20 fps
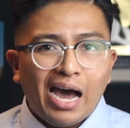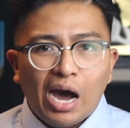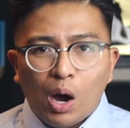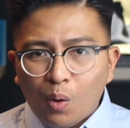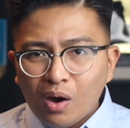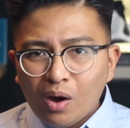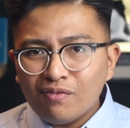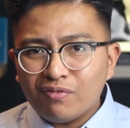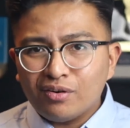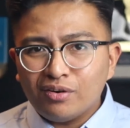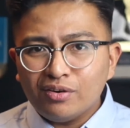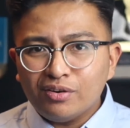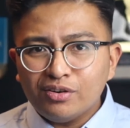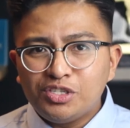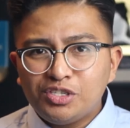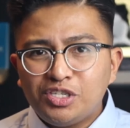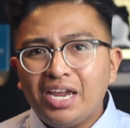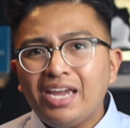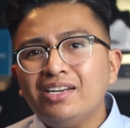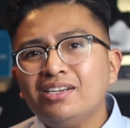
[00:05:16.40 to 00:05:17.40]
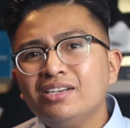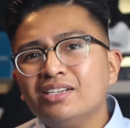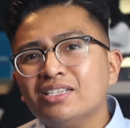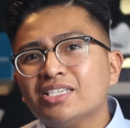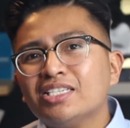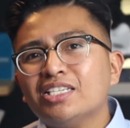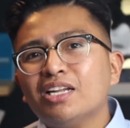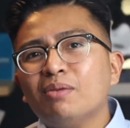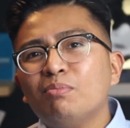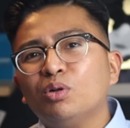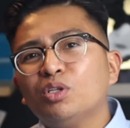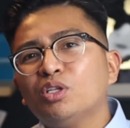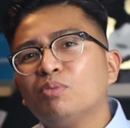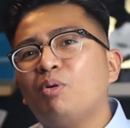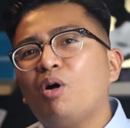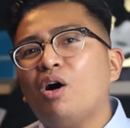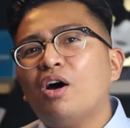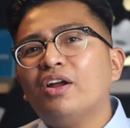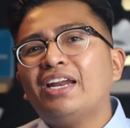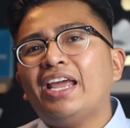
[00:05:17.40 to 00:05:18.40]
However, Jane stumbled
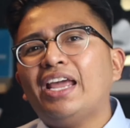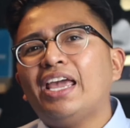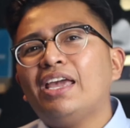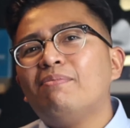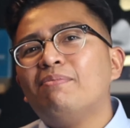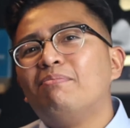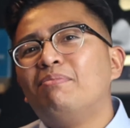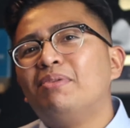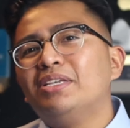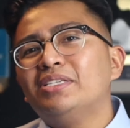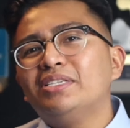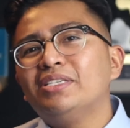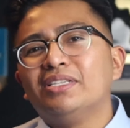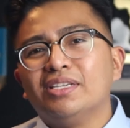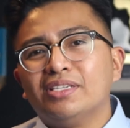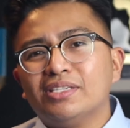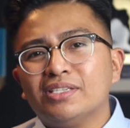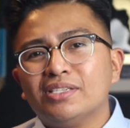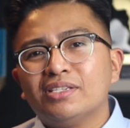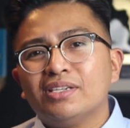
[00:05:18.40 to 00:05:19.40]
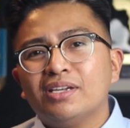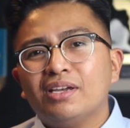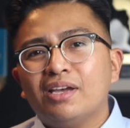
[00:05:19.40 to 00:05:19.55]
upon a business